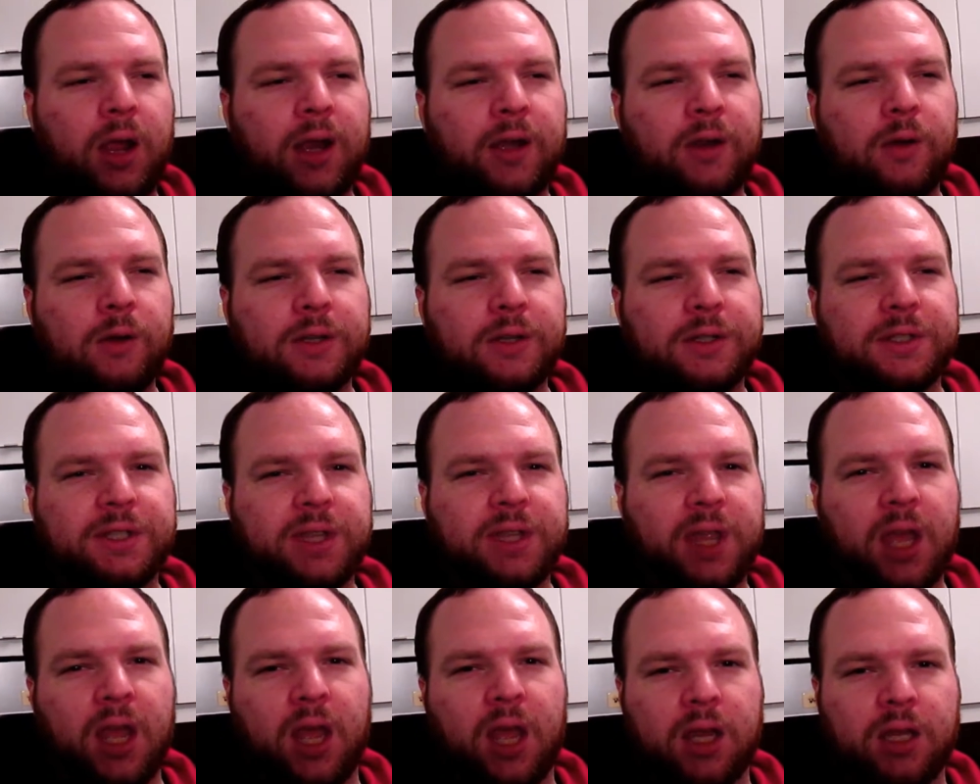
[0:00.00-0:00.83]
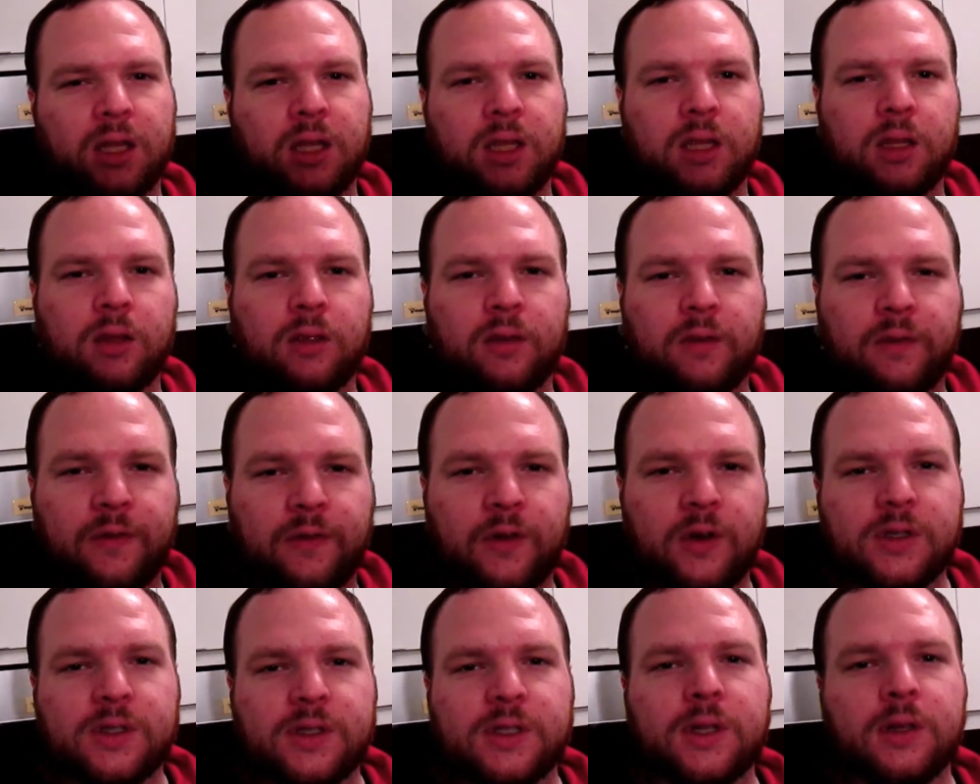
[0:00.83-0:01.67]
I noticed that in the
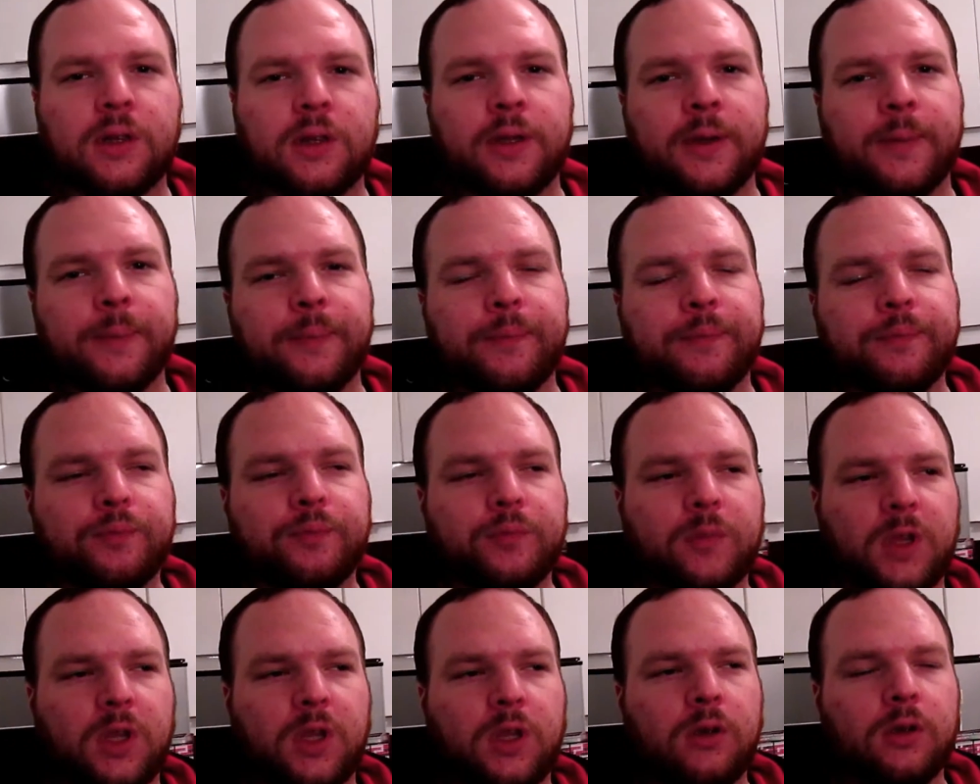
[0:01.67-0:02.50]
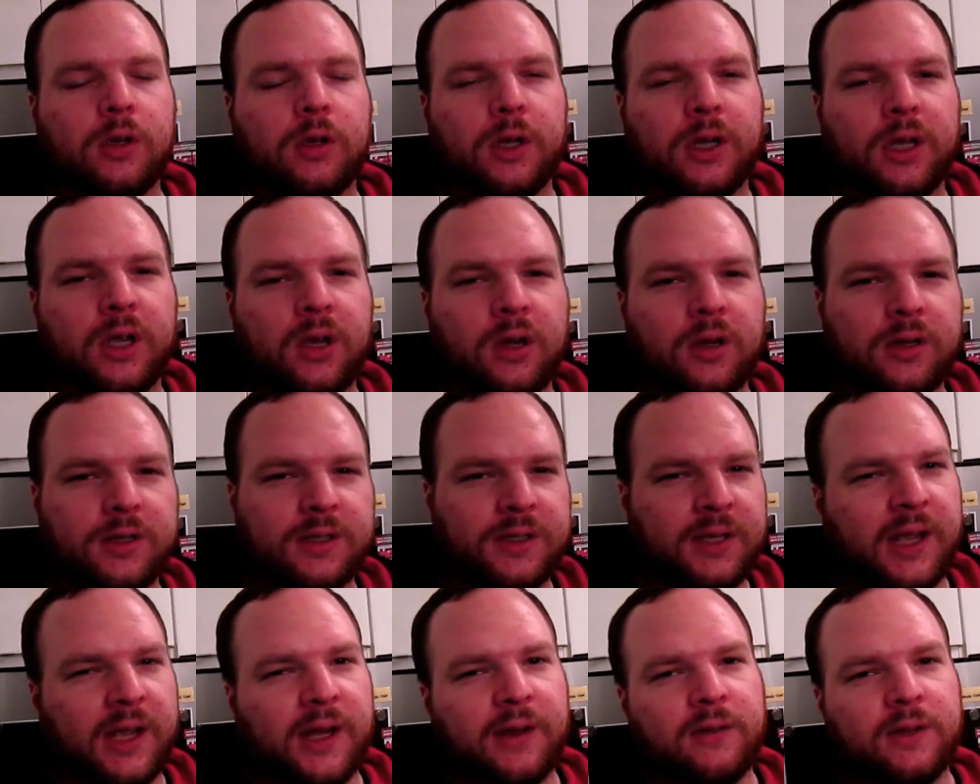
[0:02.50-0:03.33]
first clip, you could hear
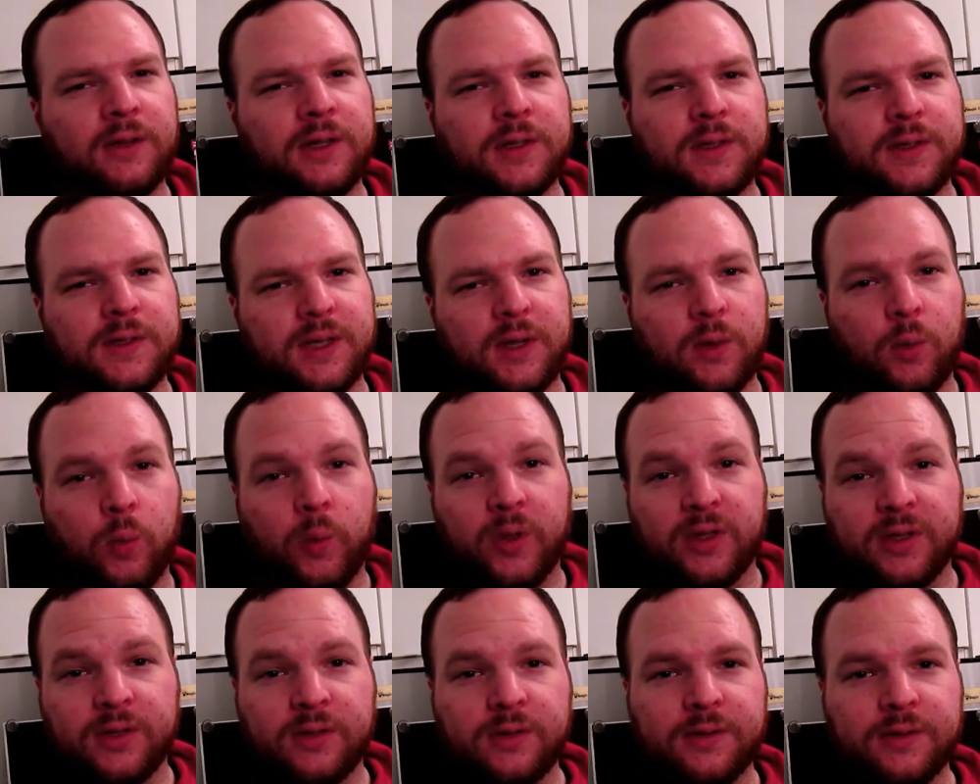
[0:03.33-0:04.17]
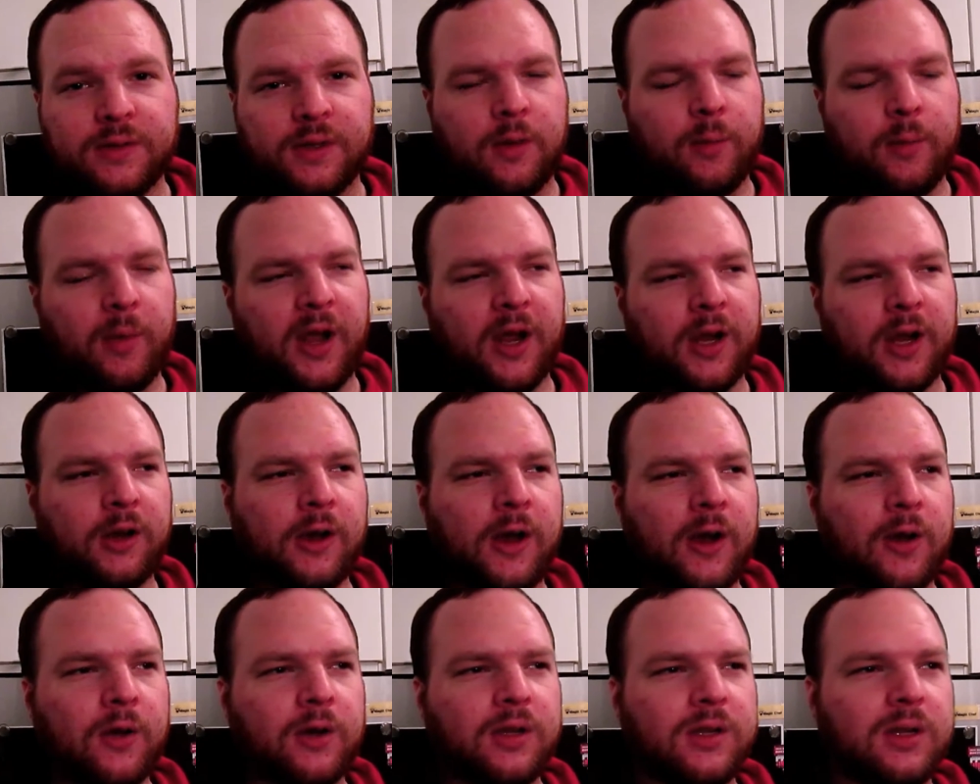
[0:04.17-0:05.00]
sirens and whistles in the
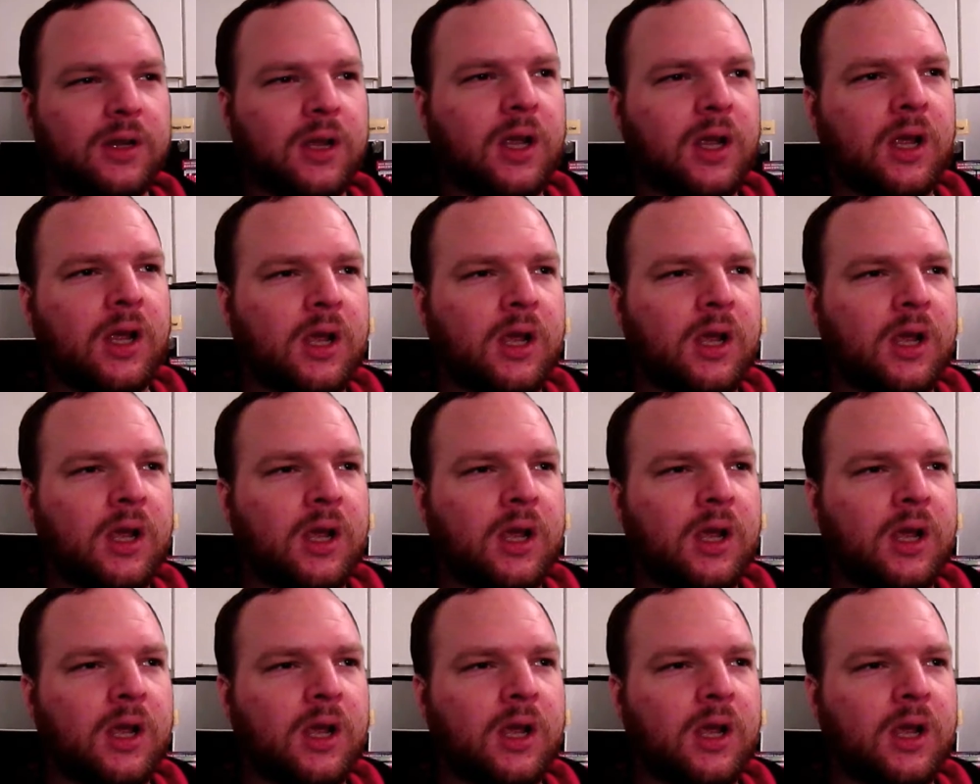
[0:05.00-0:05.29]
background,